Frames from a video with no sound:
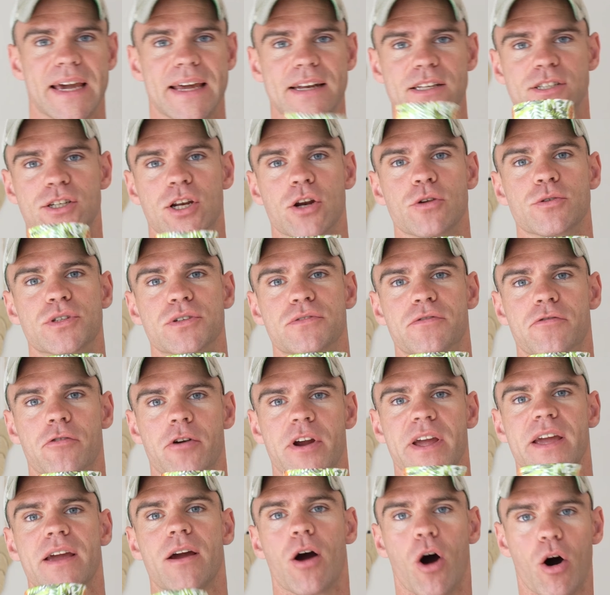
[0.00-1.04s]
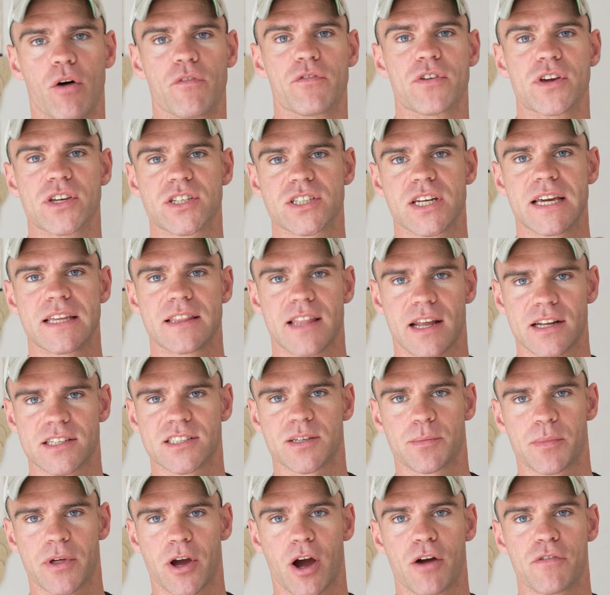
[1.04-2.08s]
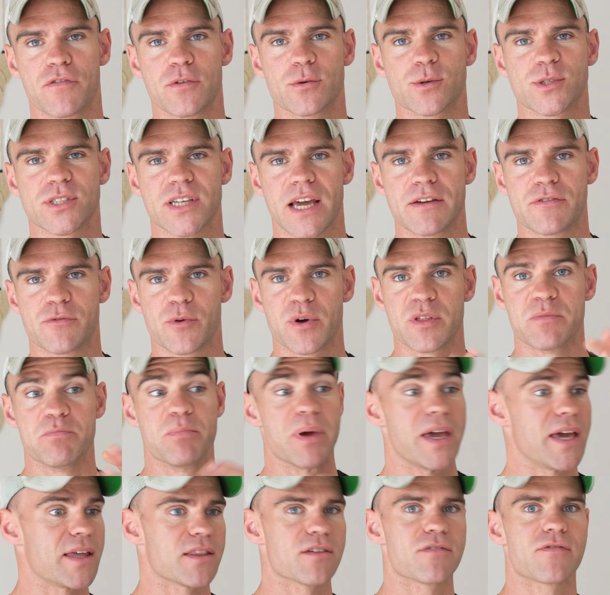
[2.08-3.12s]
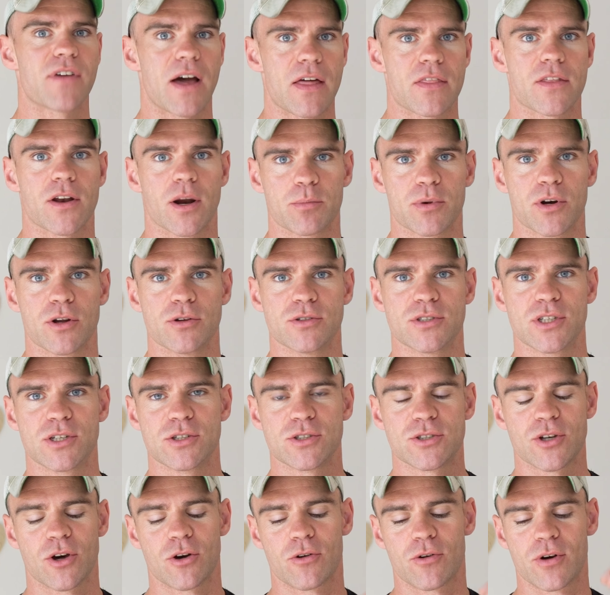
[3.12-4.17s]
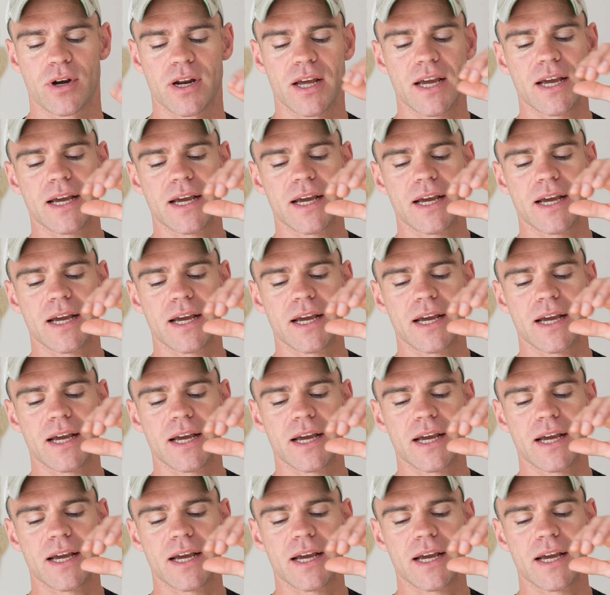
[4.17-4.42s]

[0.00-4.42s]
It is gluten-free, obviously. That is something I feel safe with, being the fact that I'm gluten intolerant